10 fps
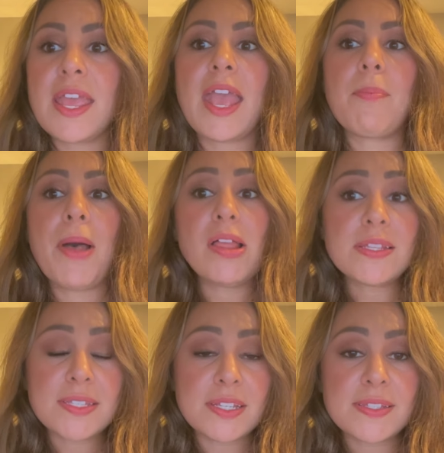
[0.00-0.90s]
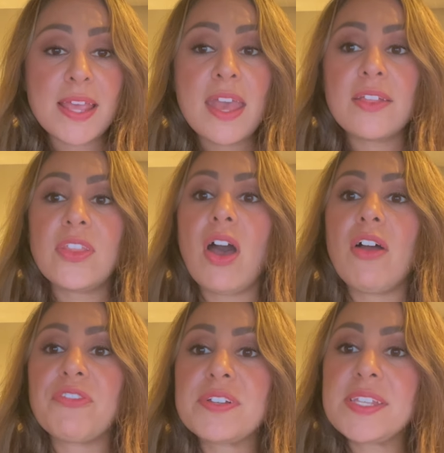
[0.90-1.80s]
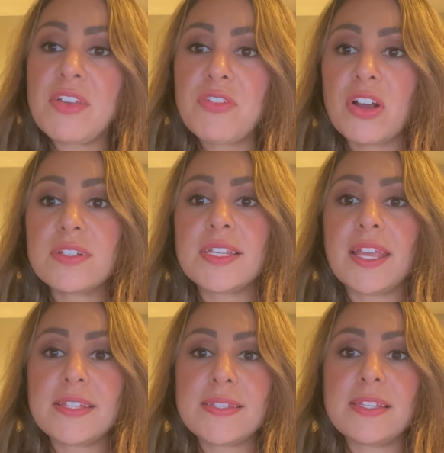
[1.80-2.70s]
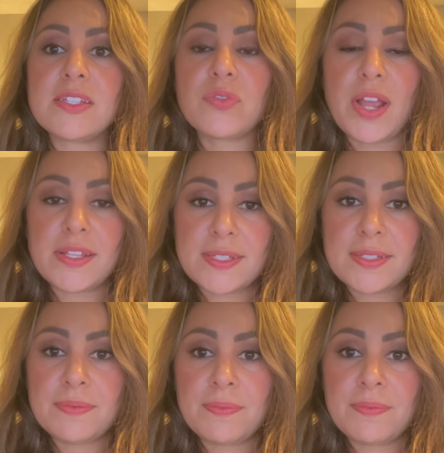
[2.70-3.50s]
and policies that offer safeguards against these threats.